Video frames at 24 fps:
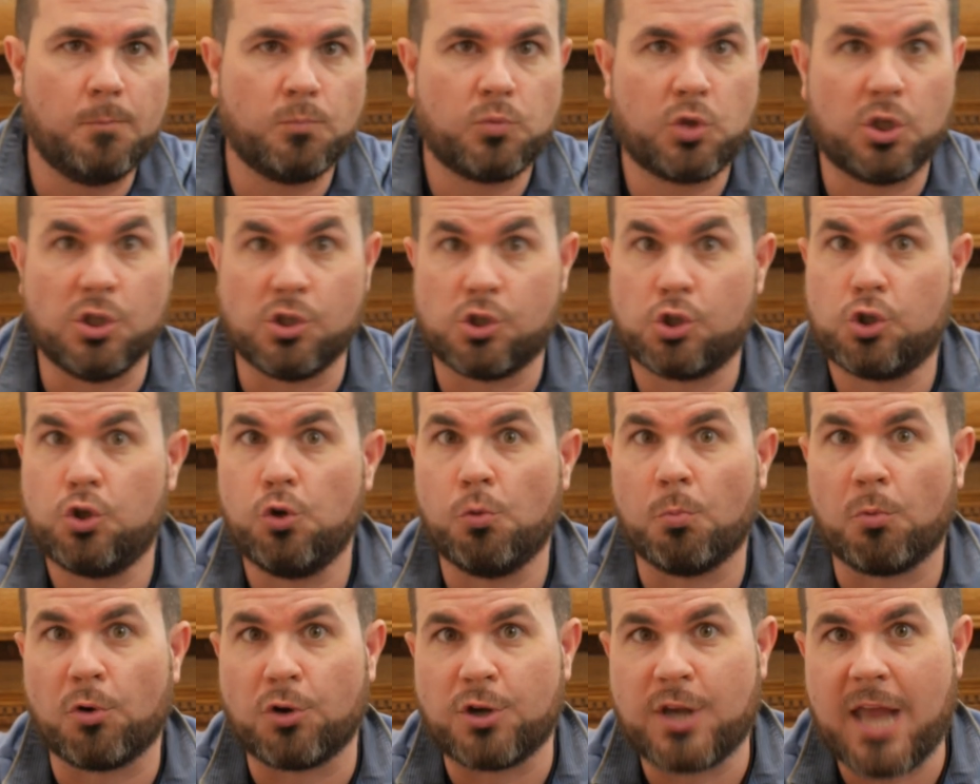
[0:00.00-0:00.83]

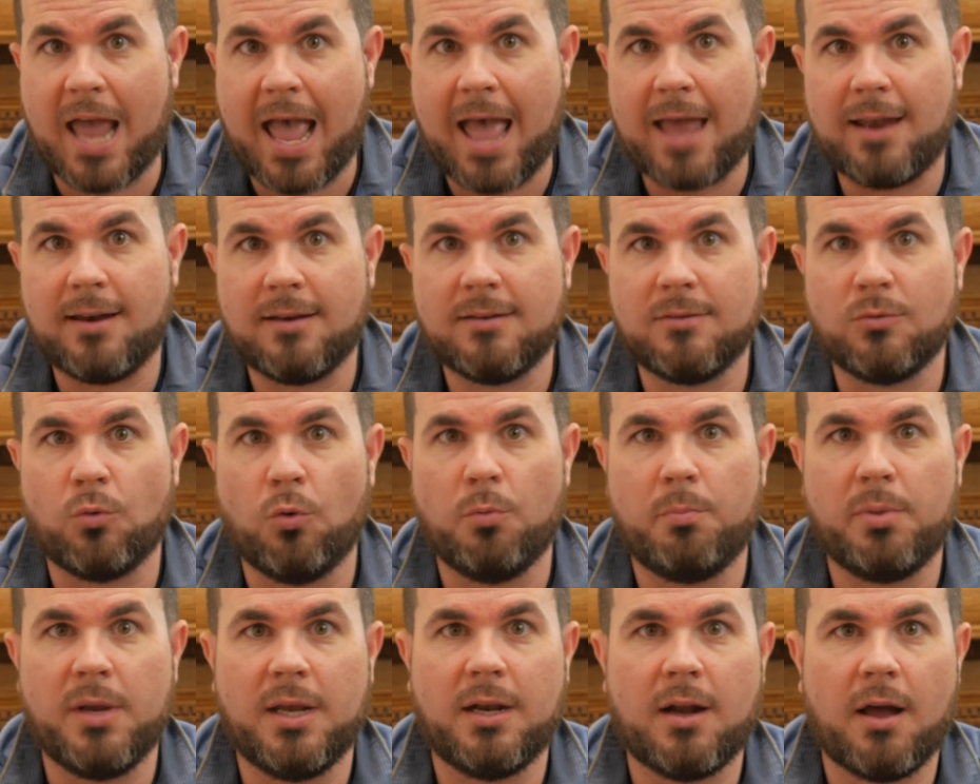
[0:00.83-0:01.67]
Consumer debt
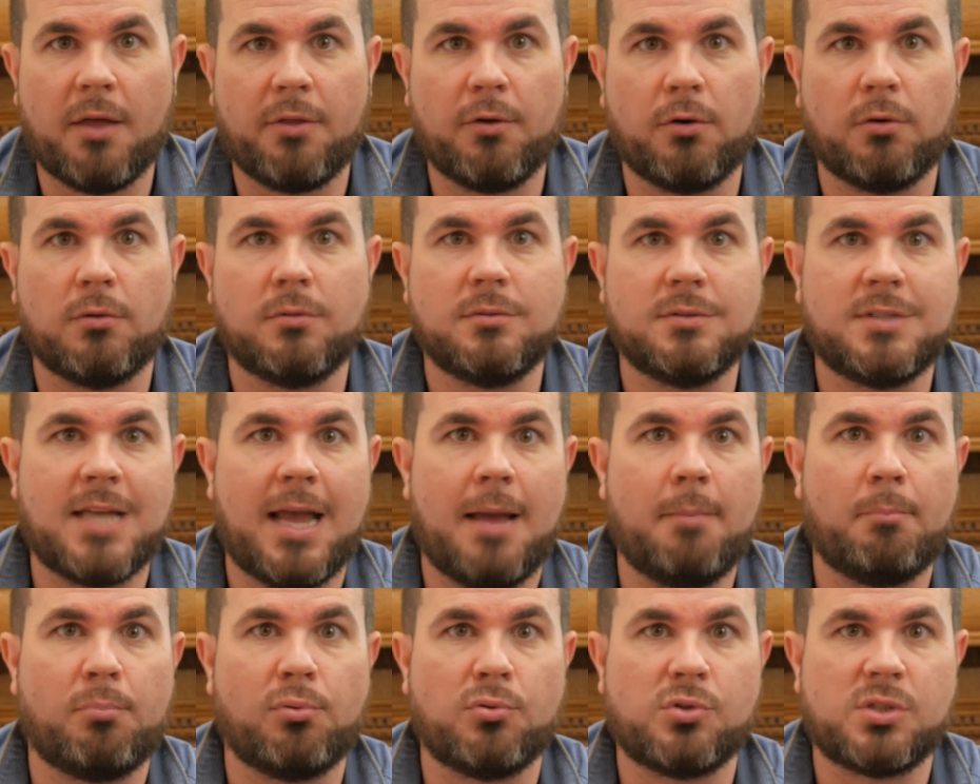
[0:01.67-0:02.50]
would be another
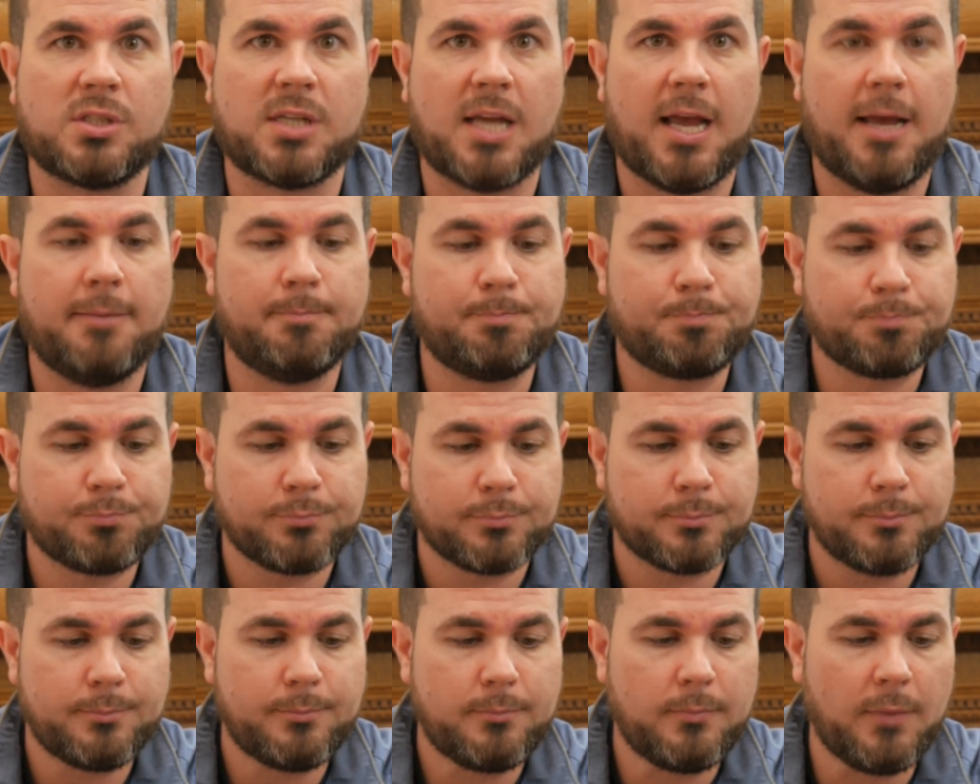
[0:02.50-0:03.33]
10%,
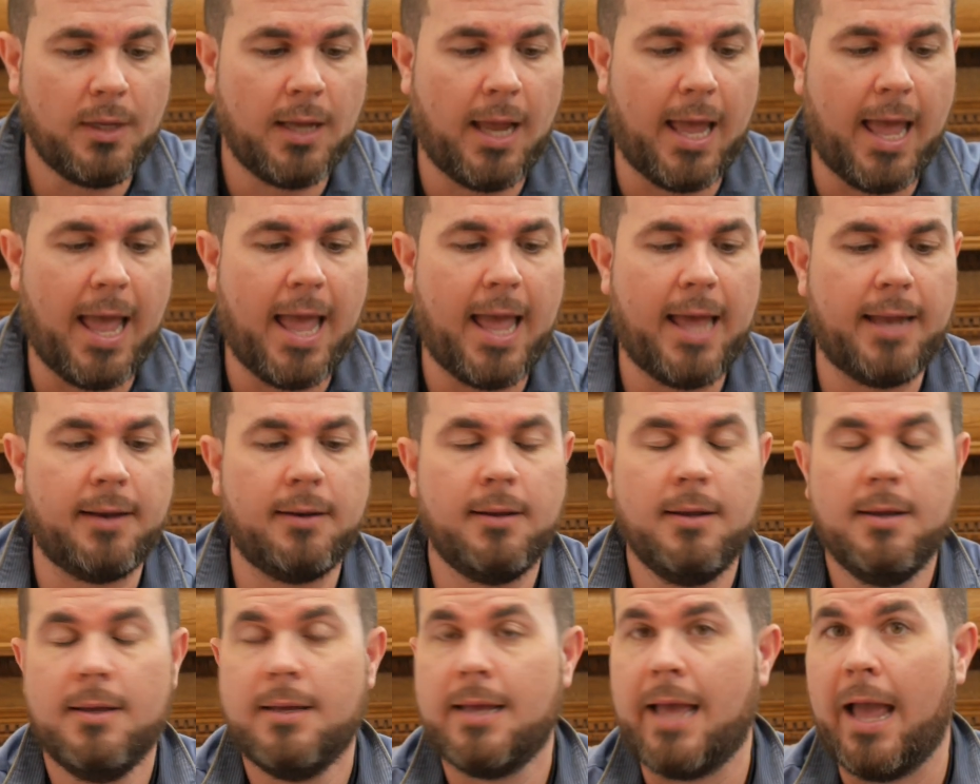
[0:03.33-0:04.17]
and
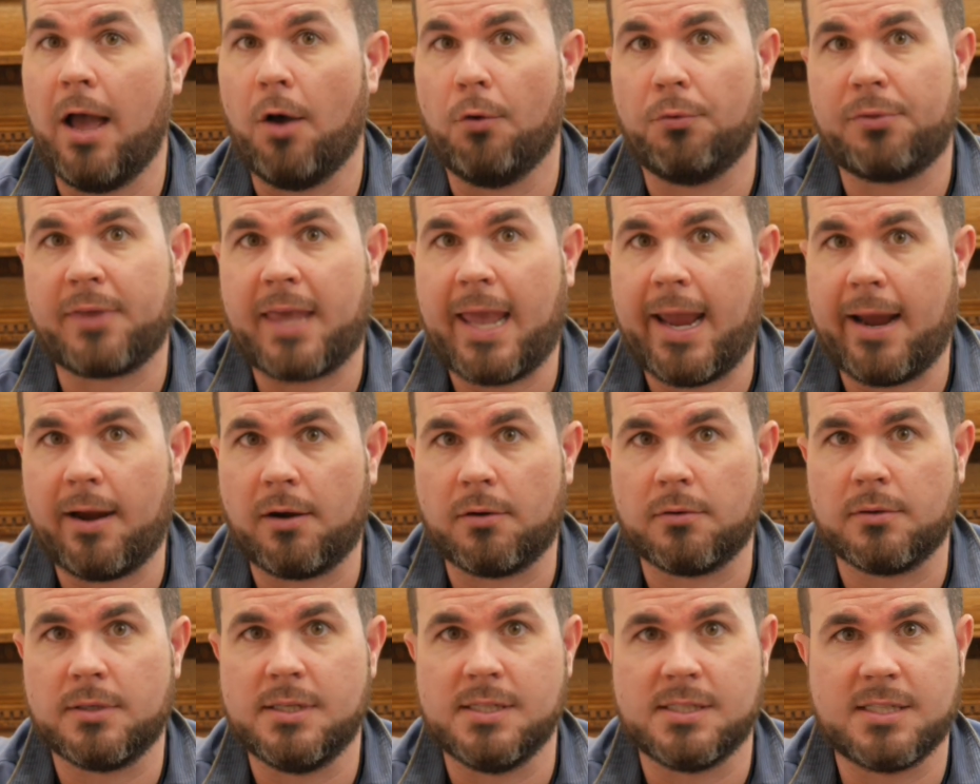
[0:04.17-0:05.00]

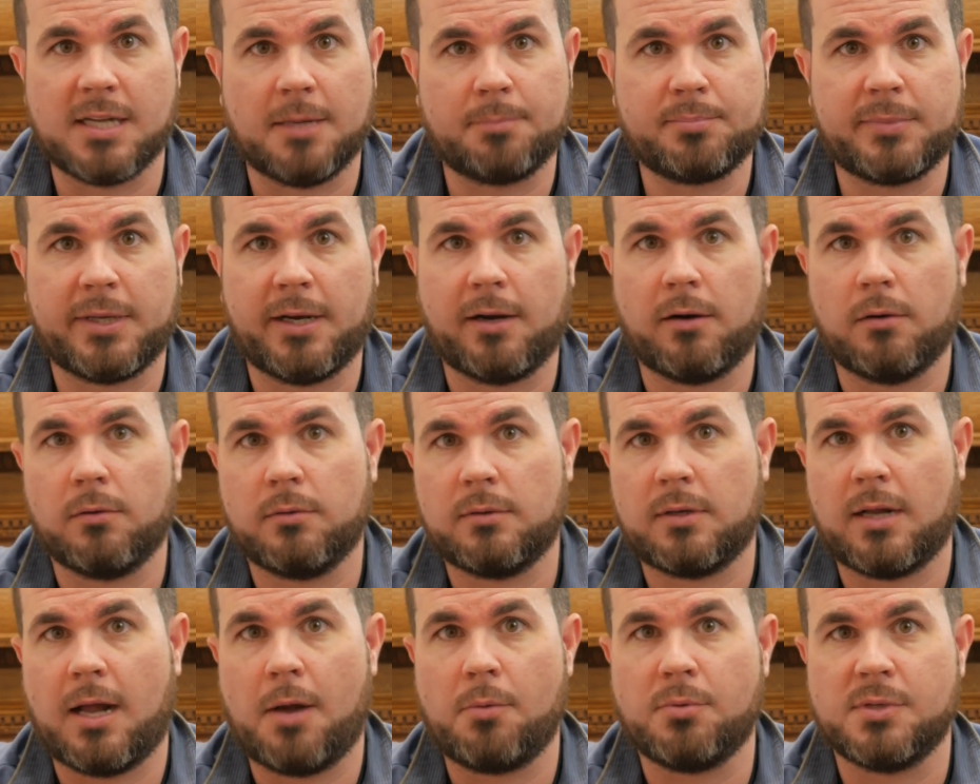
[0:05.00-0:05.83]
healthcare is up there.
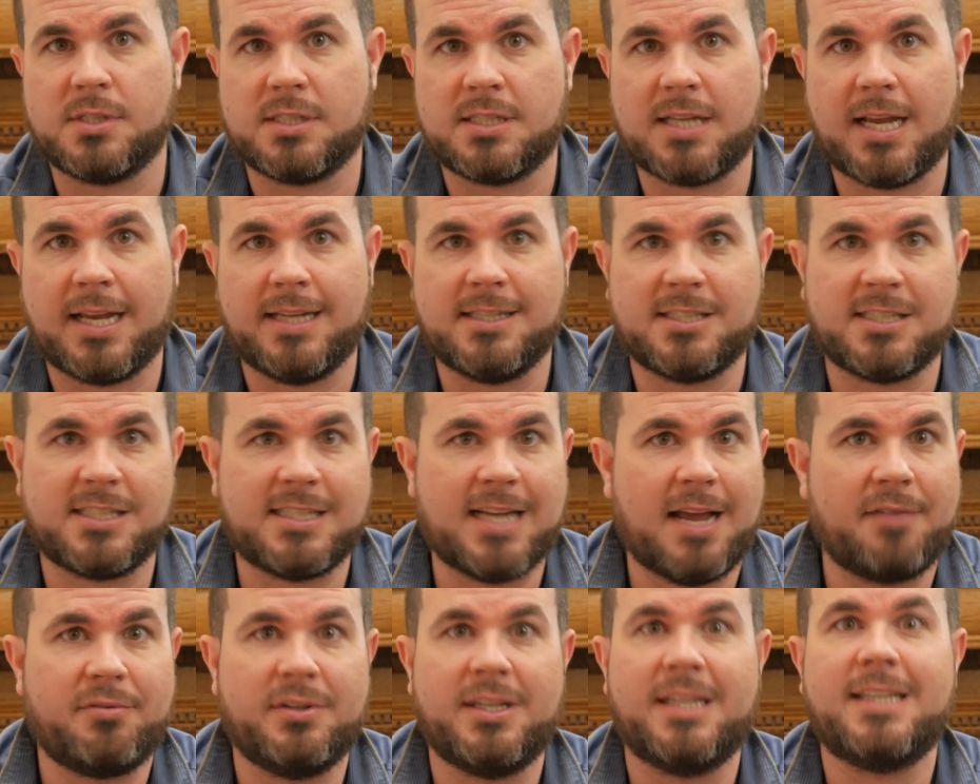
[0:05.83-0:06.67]
I would say
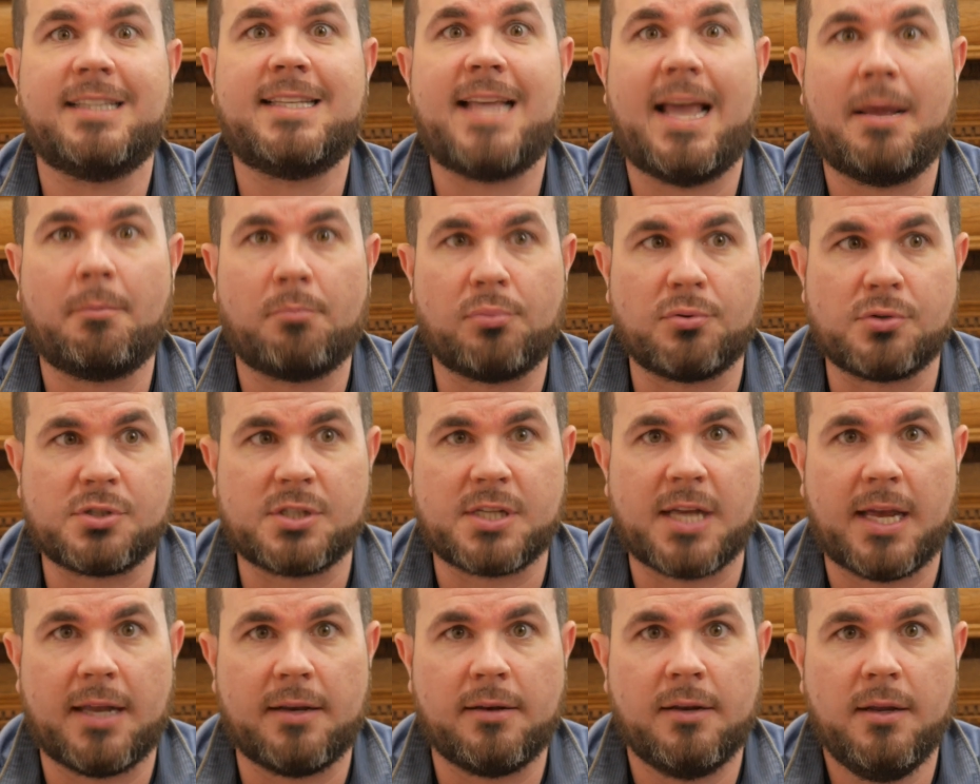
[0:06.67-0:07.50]
7 to
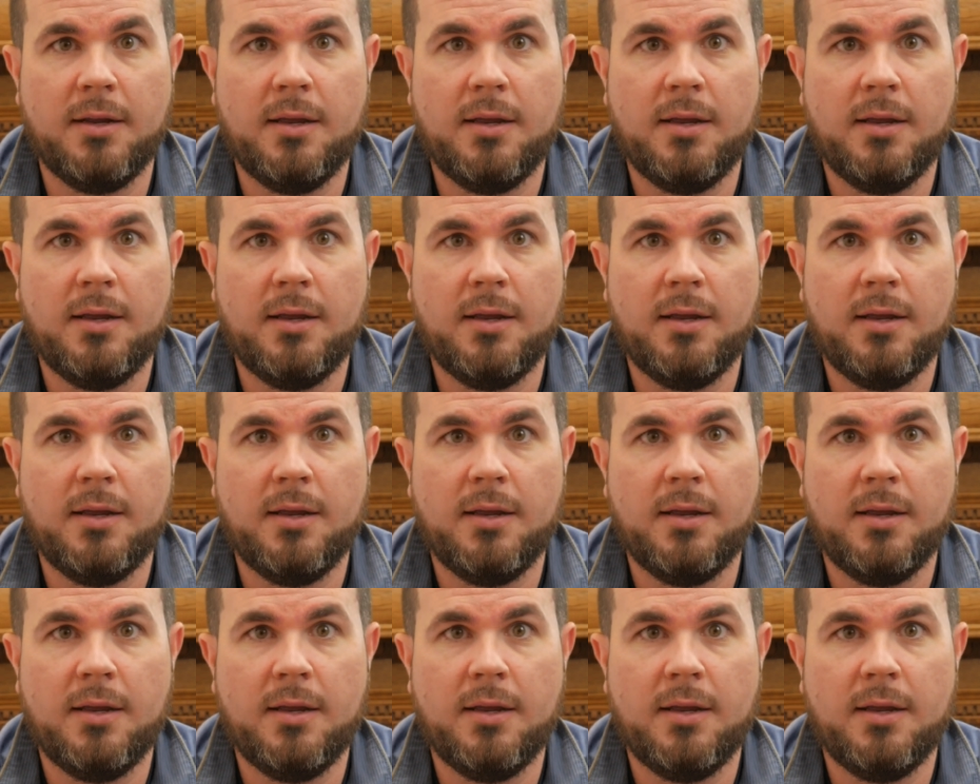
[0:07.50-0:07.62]
10%